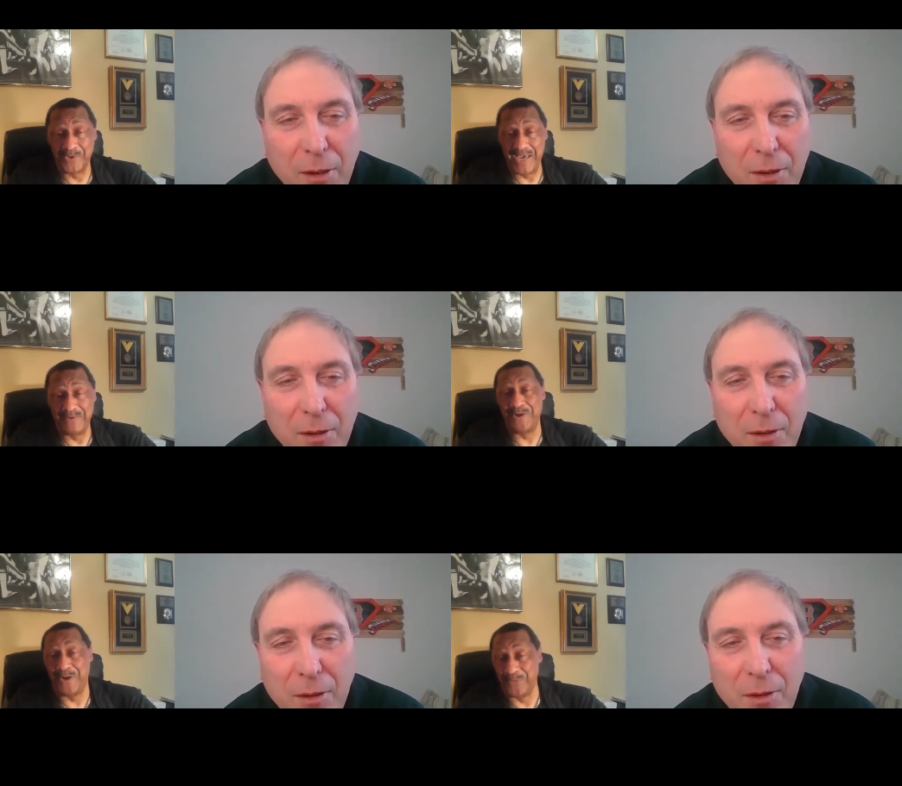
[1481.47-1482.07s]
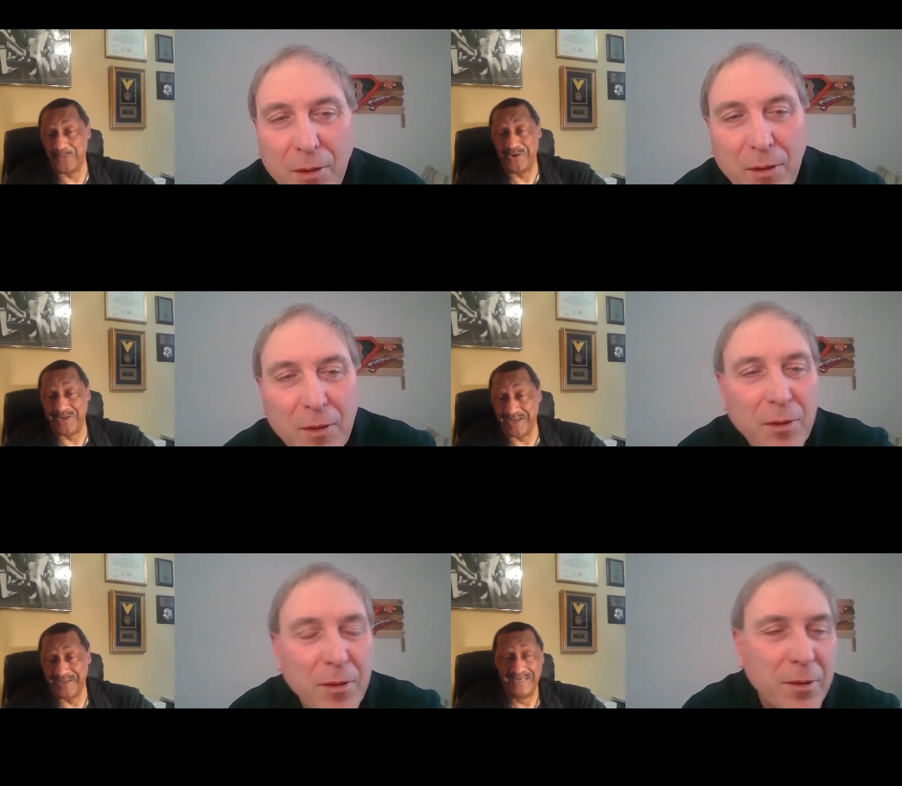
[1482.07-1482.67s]
Speaker 1: go ahead." You know, we're
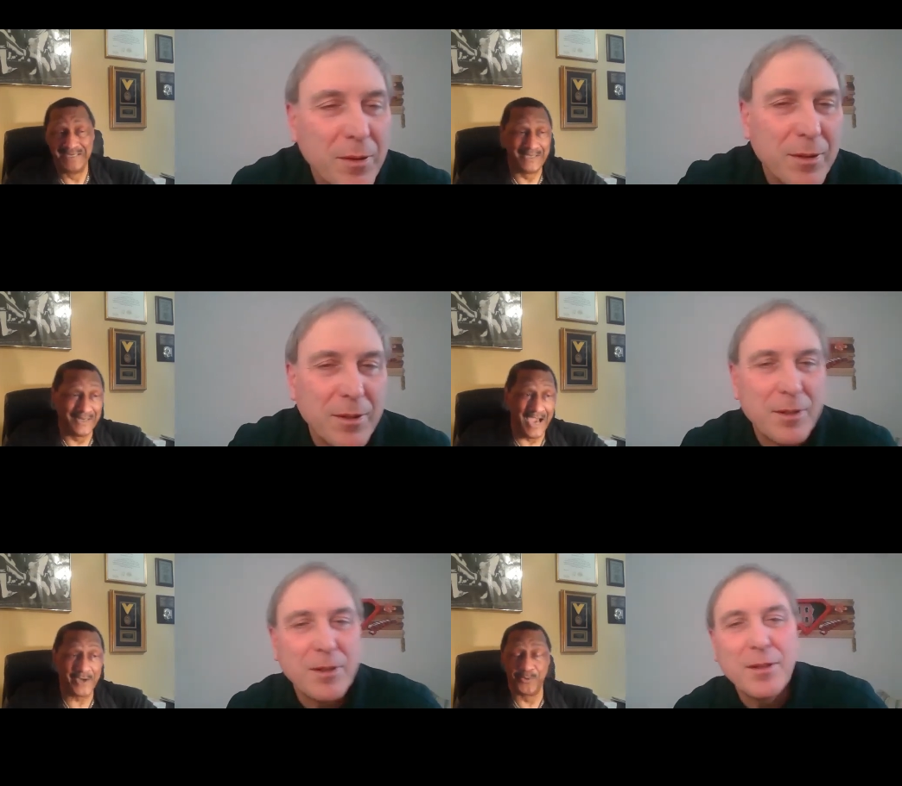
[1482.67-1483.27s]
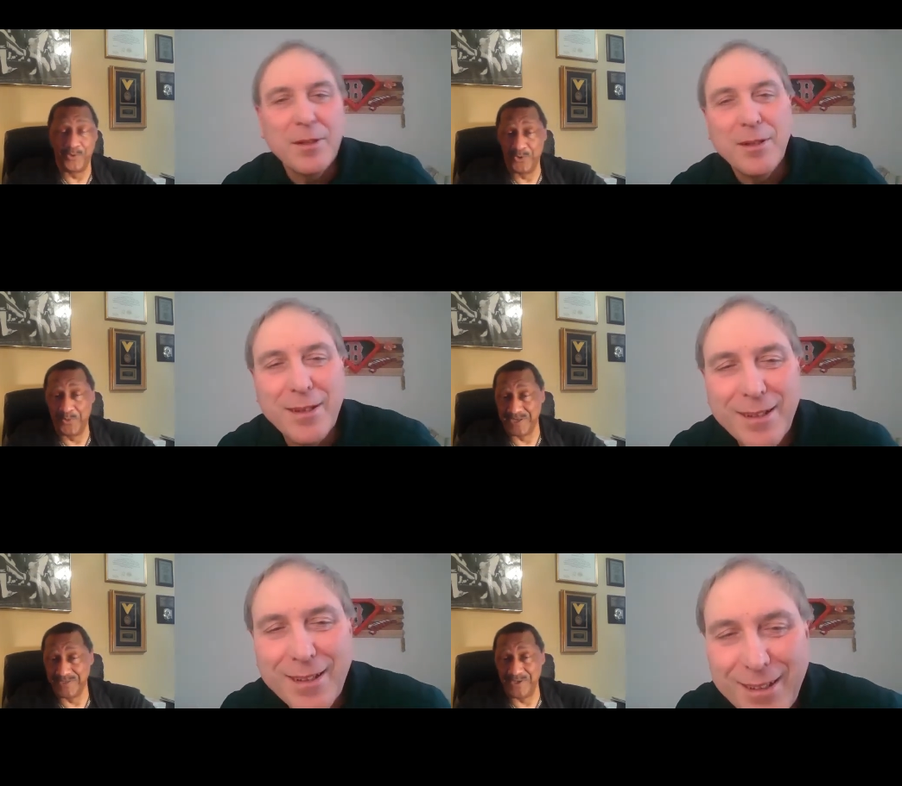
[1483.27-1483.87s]
in the, the locker
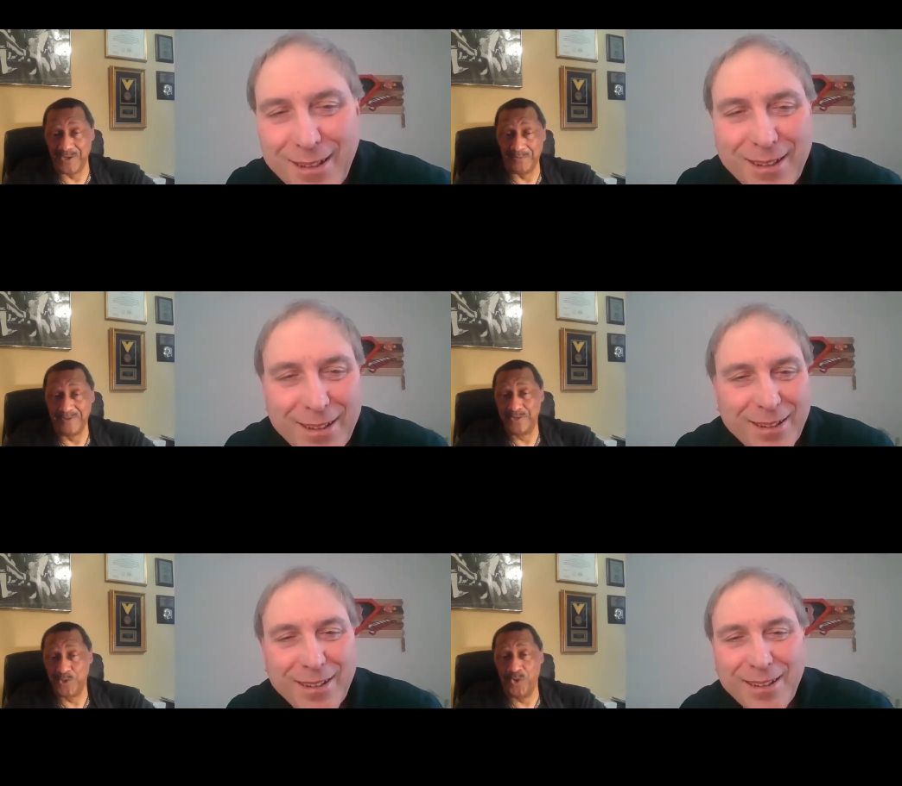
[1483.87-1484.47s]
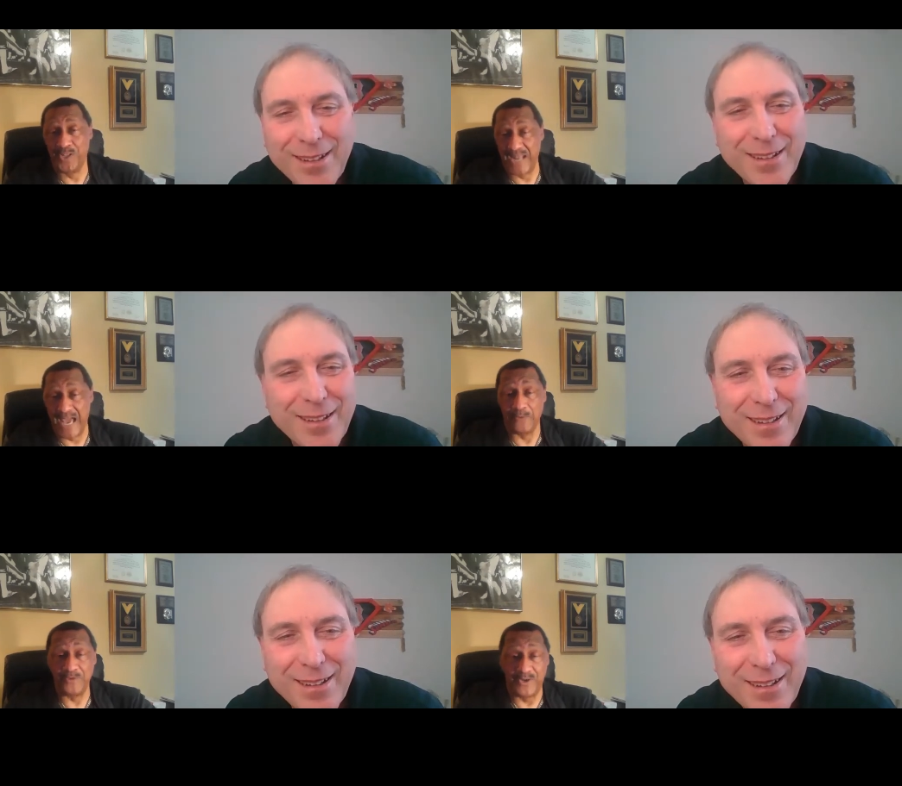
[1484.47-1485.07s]
room, and you know, cooling
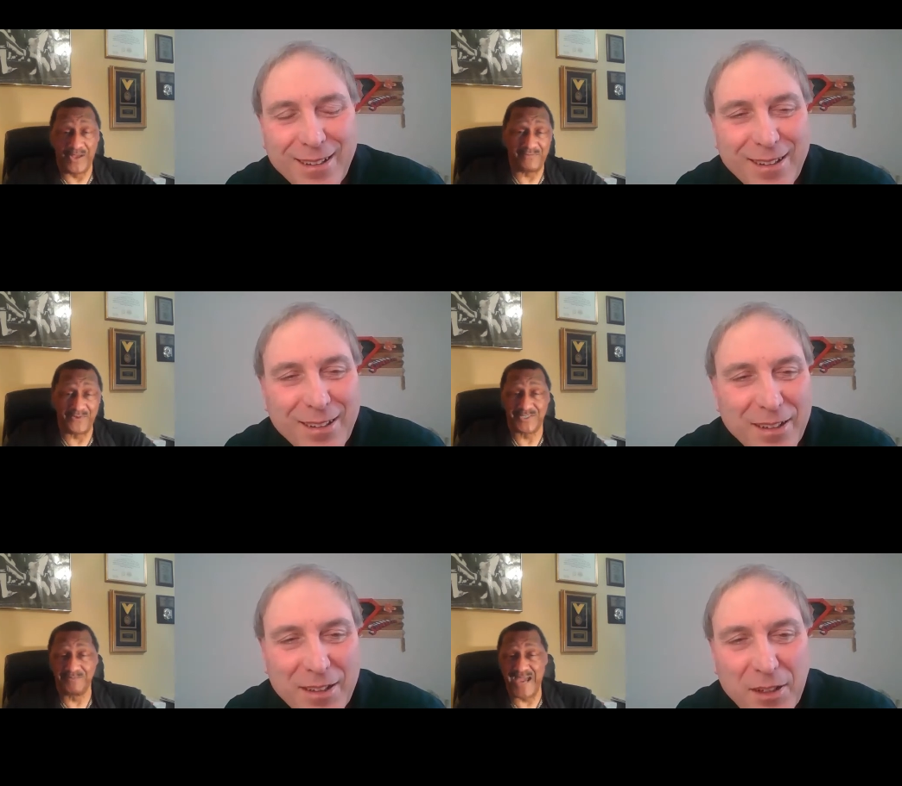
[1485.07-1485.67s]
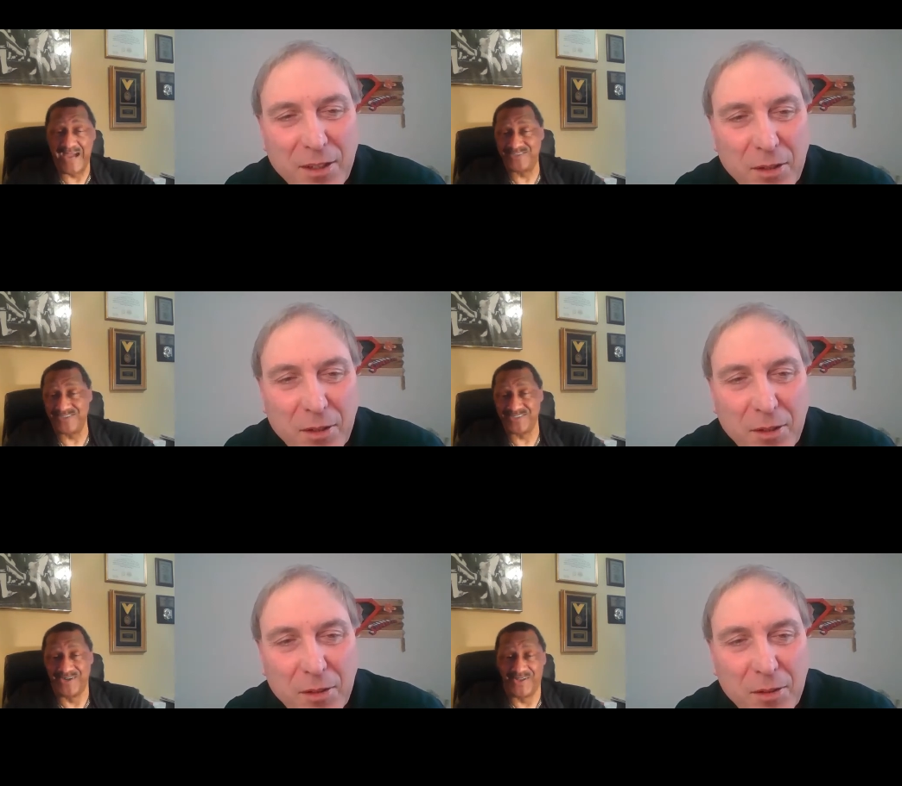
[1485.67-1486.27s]
out, you know, after some
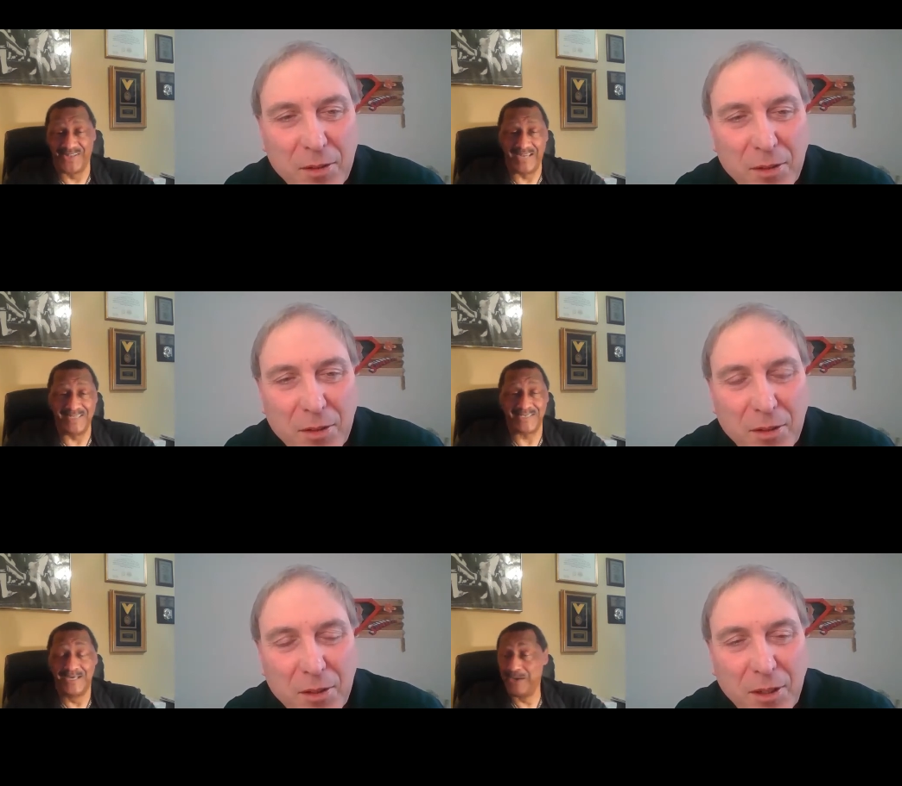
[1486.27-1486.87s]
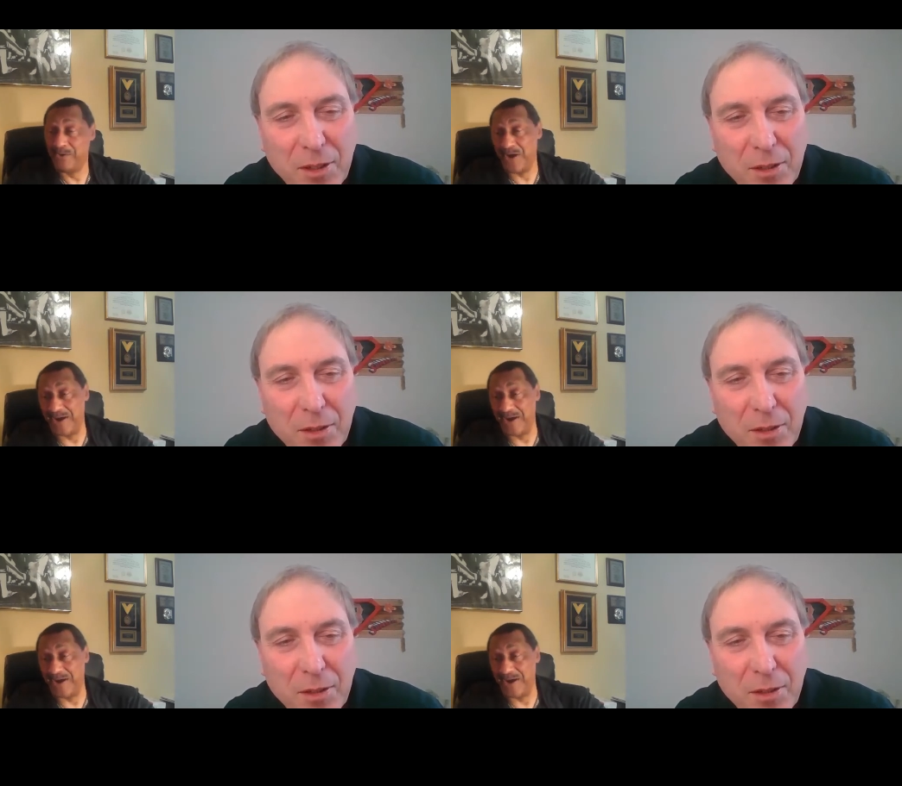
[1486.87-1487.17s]
matches and all that. He said, yeah.